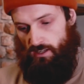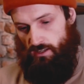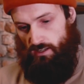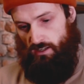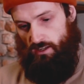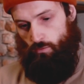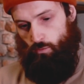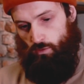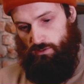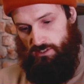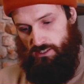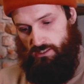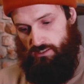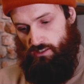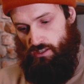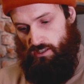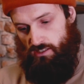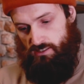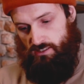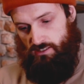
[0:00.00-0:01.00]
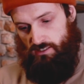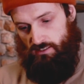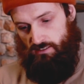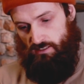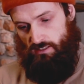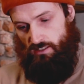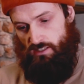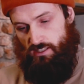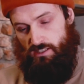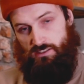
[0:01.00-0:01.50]
What this does is that
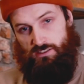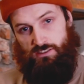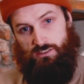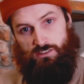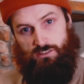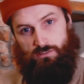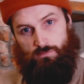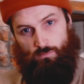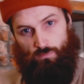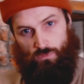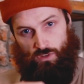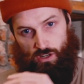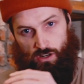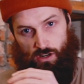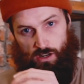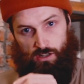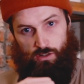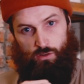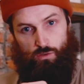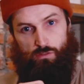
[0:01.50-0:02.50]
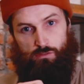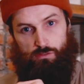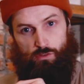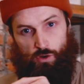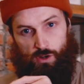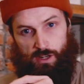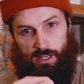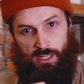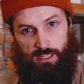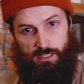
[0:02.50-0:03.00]
the yeasts are
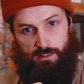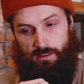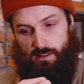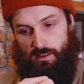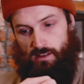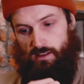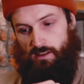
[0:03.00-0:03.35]
converting